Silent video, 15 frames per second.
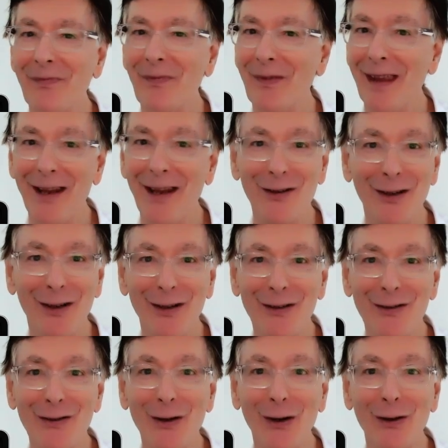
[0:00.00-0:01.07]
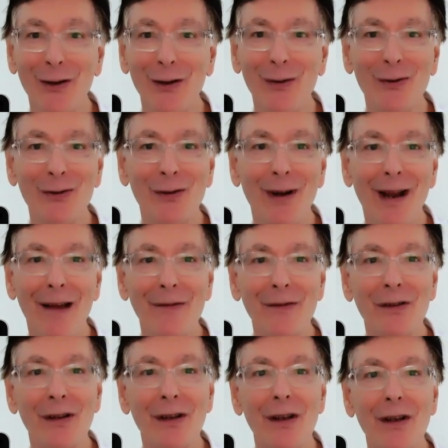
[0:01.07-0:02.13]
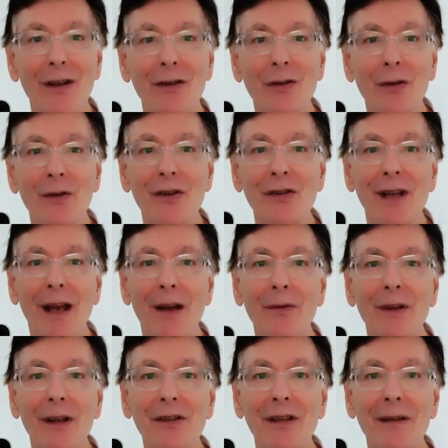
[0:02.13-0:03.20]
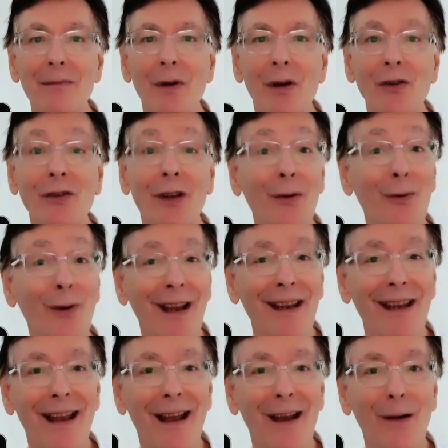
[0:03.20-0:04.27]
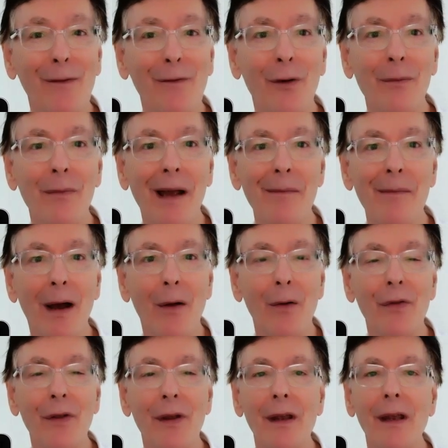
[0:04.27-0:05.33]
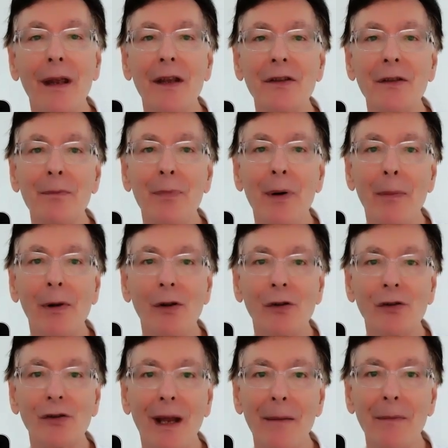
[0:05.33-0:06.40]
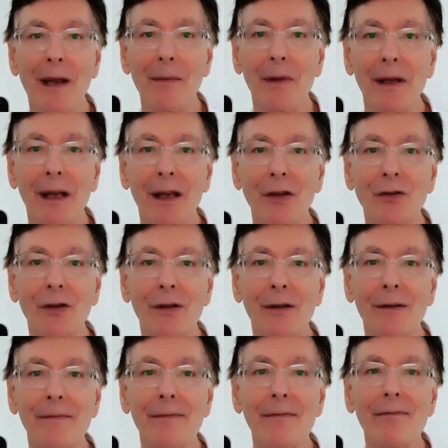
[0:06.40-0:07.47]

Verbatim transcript: Nature does not use graphs, so the sound that's emerging right now from my mouth is a bubble-shaped emanation,